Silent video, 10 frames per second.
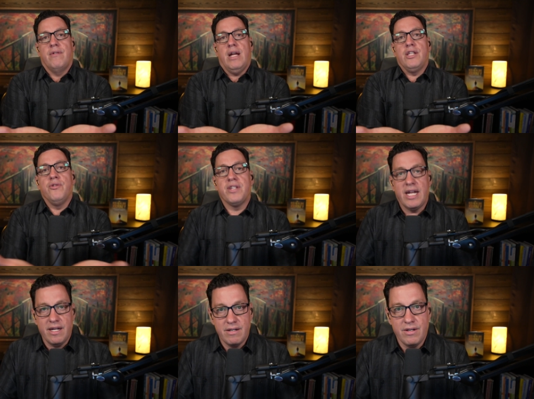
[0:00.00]
and you
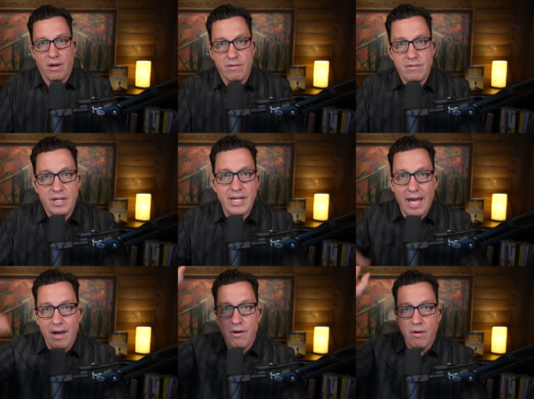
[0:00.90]
say no. He
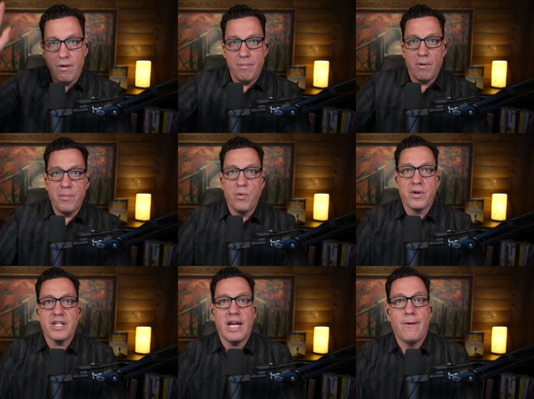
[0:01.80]
said, oh, hope, hope it
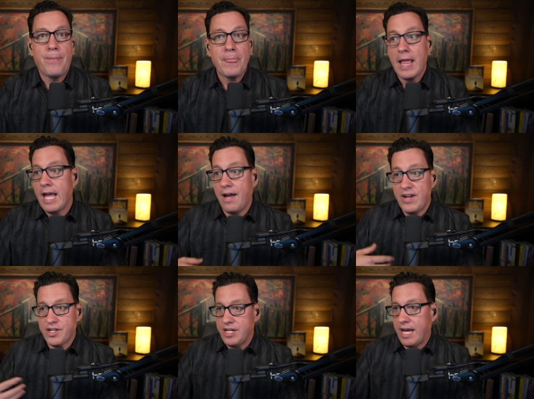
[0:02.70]
works out. I've
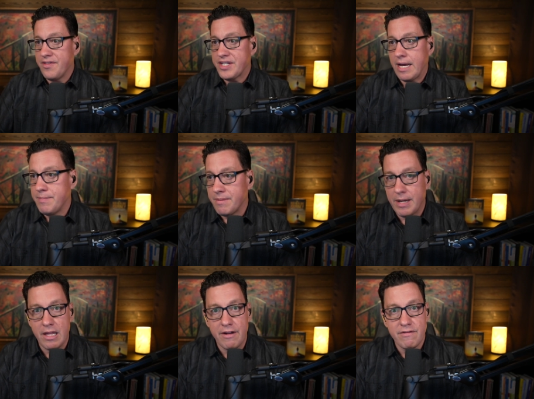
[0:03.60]
actually had this happen in
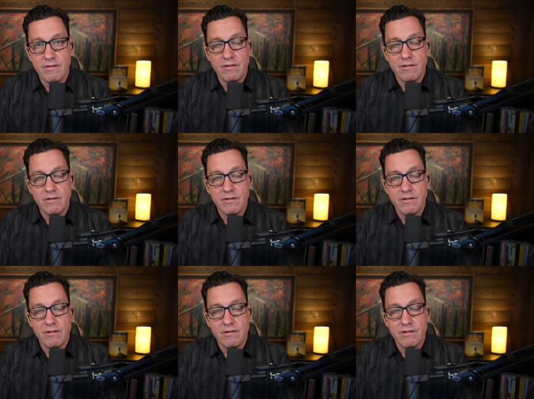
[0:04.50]
my life.